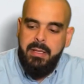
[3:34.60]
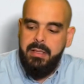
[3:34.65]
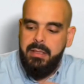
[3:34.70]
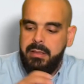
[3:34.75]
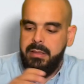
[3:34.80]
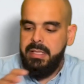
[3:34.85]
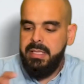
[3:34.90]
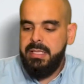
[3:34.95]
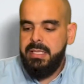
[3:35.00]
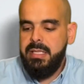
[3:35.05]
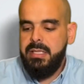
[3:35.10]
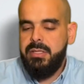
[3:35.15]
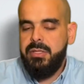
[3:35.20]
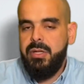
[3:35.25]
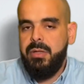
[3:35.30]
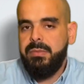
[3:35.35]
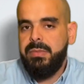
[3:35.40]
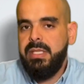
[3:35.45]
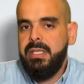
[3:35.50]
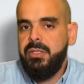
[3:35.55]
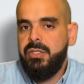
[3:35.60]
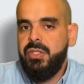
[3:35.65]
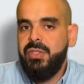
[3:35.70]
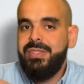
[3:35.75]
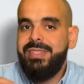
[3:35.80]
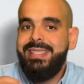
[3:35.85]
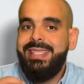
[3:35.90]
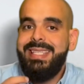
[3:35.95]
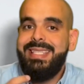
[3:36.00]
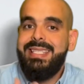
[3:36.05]
This is something to
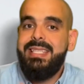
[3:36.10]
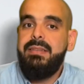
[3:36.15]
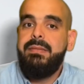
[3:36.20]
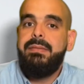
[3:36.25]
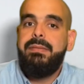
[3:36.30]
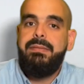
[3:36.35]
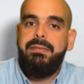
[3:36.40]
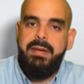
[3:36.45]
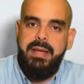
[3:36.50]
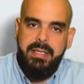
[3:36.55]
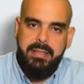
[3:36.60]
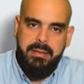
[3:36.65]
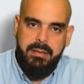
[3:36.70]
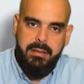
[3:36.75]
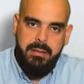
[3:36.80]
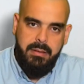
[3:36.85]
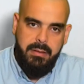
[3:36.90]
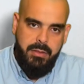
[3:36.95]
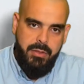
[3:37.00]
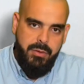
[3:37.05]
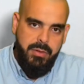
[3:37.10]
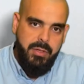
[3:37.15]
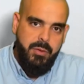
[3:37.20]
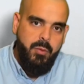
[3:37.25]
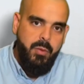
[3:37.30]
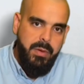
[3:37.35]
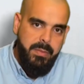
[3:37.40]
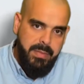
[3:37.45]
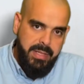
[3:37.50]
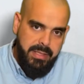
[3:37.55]
disinfect your
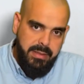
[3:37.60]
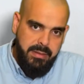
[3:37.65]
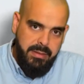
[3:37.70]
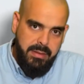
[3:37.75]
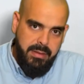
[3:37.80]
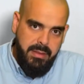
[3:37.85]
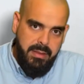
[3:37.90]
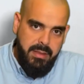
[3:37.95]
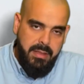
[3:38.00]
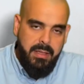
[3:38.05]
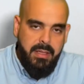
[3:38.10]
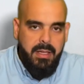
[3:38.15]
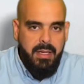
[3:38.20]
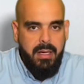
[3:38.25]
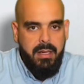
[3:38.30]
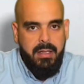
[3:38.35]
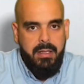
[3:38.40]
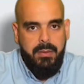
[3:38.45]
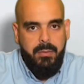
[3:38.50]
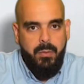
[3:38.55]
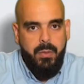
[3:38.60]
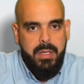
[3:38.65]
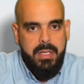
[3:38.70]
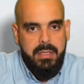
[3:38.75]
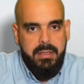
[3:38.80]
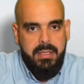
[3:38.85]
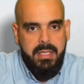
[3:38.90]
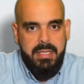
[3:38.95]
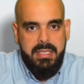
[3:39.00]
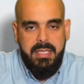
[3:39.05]
equipment. What
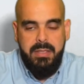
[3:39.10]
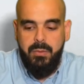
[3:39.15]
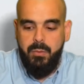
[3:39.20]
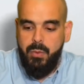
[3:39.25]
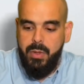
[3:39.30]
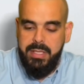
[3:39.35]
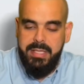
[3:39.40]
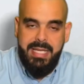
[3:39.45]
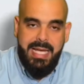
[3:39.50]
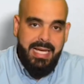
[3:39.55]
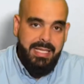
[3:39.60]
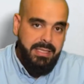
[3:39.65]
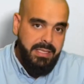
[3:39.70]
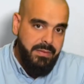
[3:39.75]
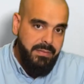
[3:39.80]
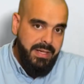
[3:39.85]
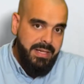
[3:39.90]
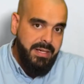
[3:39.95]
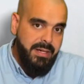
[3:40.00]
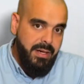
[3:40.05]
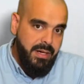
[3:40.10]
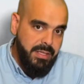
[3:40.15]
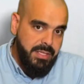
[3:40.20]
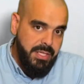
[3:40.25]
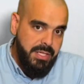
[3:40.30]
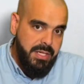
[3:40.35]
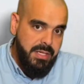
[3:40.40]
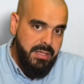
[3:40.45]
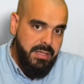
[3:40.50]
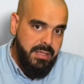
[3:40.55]
it does, it runs activated
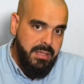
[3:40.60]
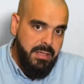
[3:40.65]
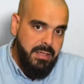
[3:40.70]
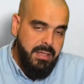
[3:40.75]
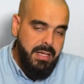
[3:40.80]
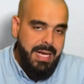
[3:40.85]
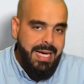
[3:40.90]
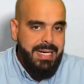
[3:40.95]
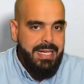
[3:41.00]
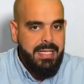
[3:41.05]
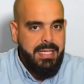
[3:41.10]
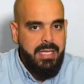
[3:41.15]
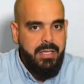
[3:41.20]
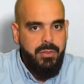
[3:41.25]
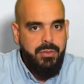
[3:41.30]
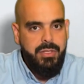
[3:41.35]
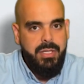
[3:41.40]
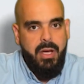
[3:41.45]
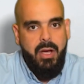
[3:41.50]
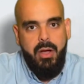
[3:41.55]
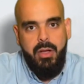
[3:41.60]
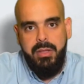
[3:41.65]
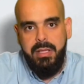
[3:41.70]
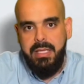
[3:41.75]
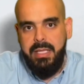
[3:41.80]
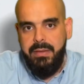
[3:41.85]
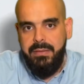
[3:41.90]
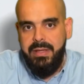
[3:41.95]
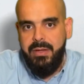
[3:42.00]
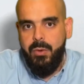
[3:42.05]
oxygen and it kills all the
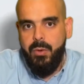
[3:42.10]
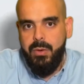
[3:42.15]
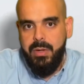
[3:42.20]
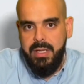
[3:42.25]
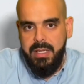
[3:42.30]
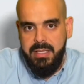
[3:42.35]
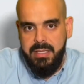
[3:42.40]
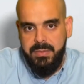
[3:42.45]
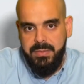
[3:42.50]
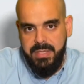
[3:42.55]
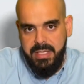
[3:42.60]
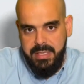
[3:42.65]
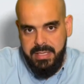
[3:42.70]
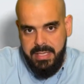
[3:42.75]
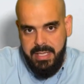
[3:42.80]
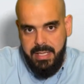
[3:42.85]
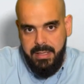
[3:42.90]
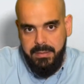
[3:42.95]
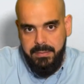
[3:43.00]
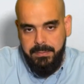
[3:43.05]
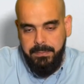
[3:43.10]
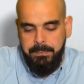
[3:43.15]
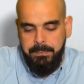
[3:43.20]
living organisms inside.